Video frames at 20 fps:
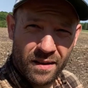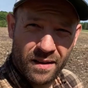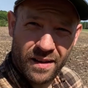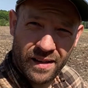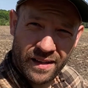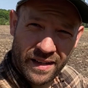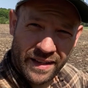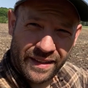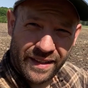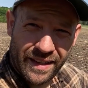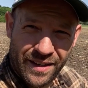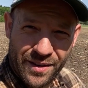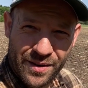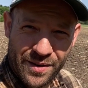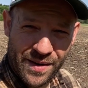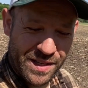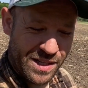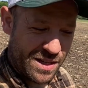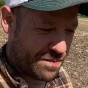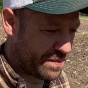I'll let that
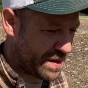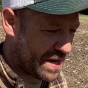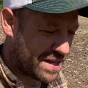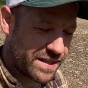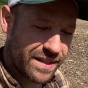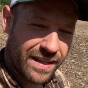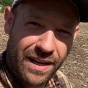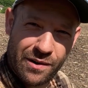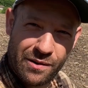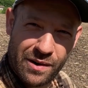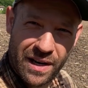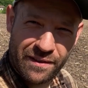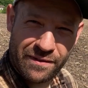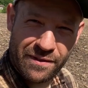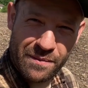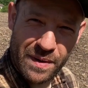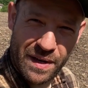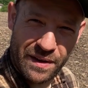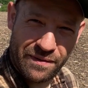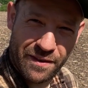noisy beast get away
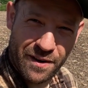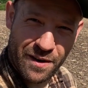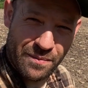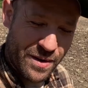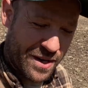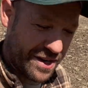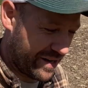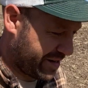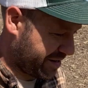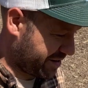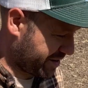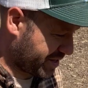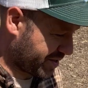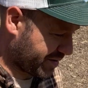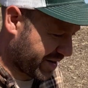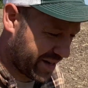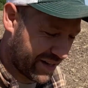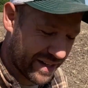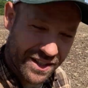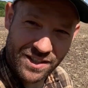from me for a minute here so
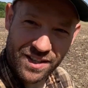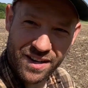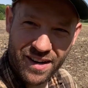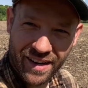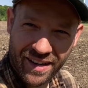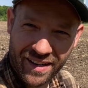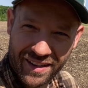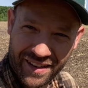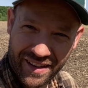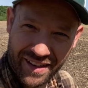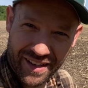I can talk.